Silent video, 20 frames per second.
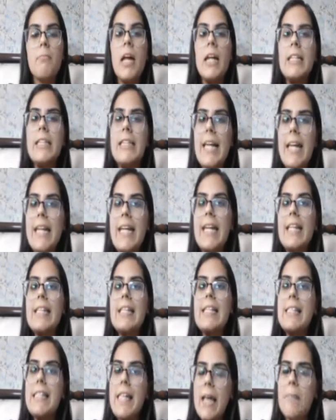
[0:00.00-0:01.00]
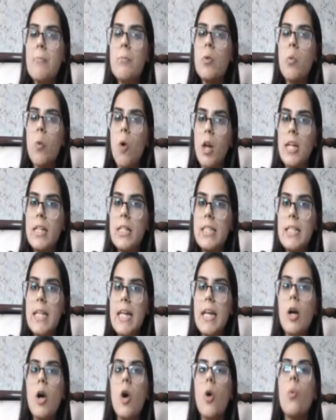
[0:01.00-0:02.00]
Maintaining the same quality
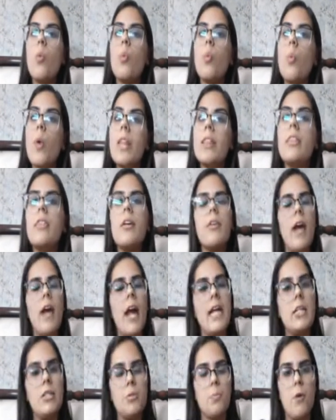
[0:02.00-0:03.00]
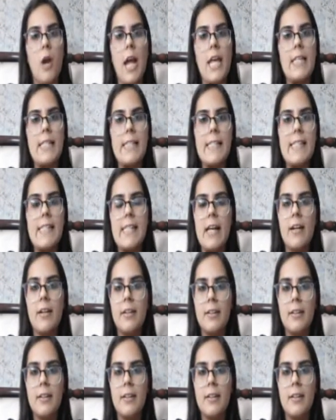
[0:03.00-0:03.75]
with the right price.